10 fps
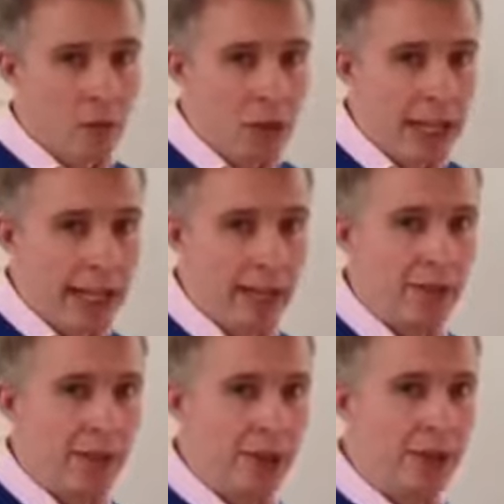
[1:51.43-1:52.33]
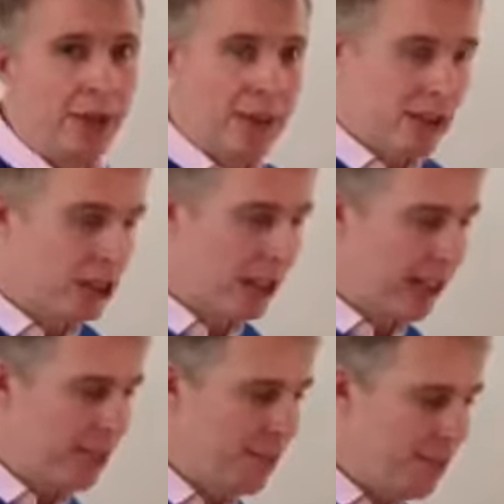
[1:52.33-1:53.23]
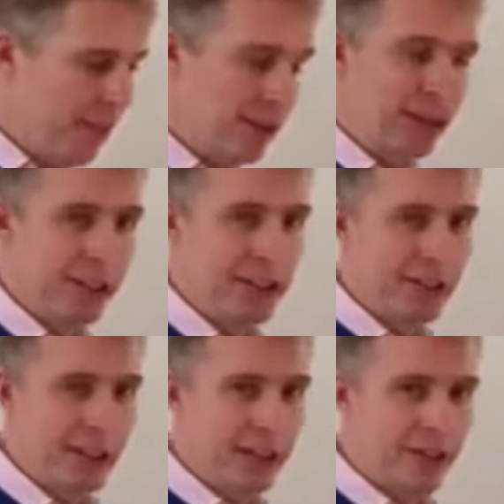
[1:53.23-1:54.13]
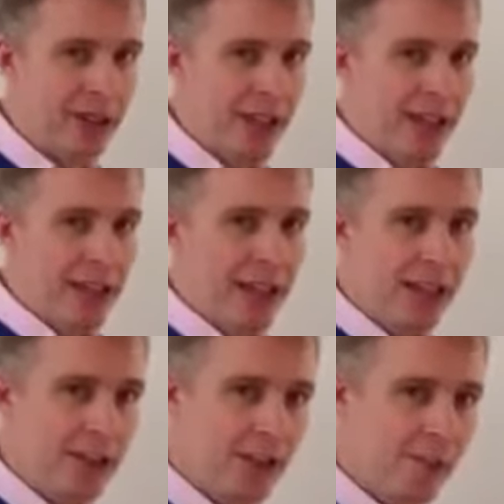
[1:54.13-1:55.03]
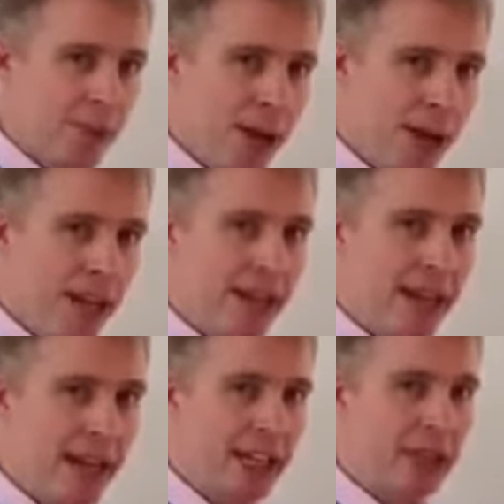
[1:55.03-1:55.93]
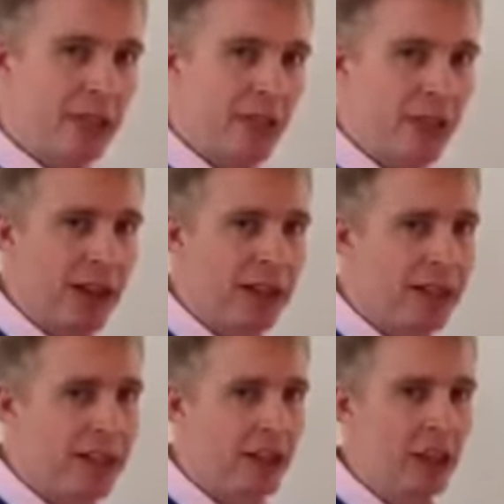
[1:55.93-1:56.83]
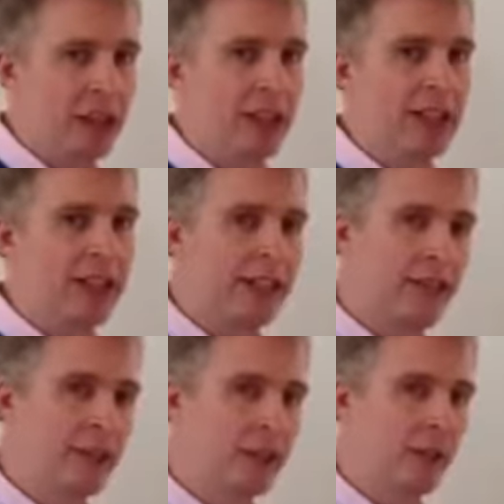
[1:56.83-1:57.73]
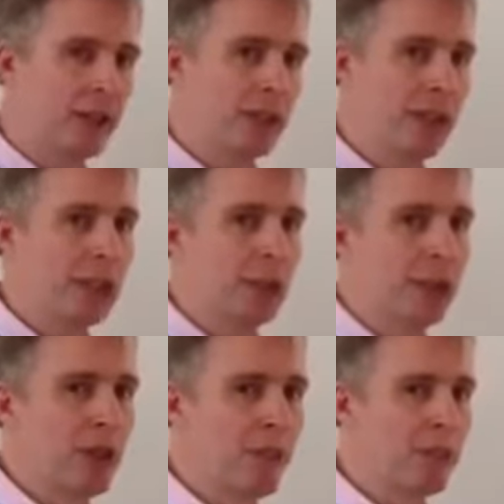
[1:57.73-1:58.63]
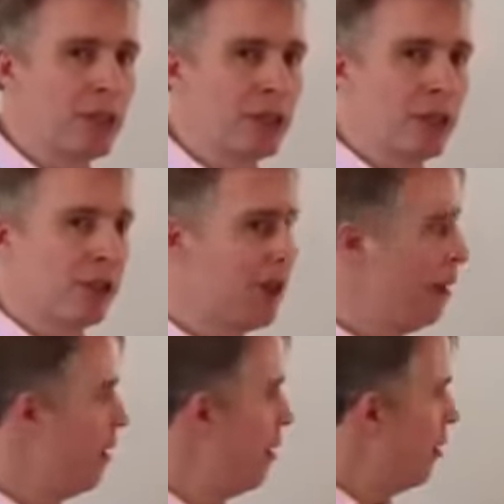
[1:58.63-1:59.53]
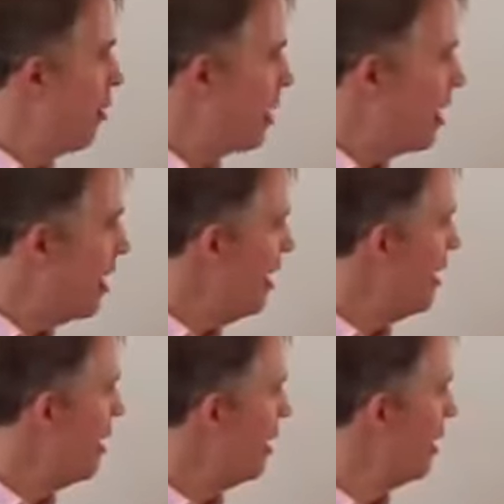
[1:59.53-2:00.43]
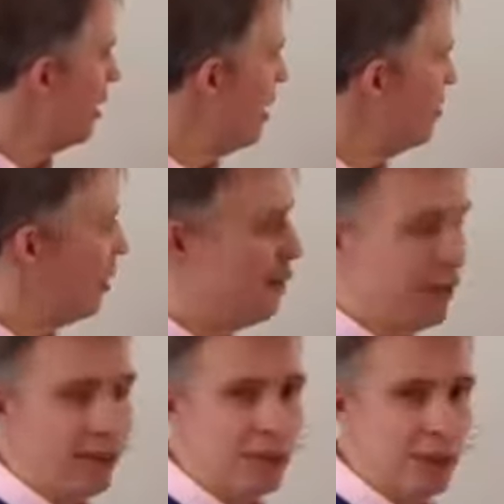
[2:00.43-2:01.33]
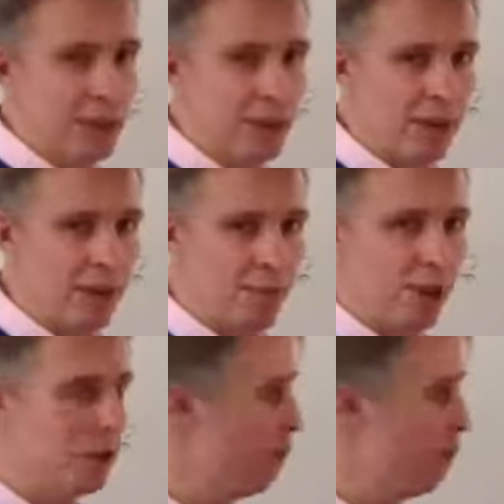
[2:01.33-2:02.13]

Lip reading: landfill that's getting buried in the ground, you're paying extra for that indirectly through your waste management company. So the key thing, and here are my 5 tips, the most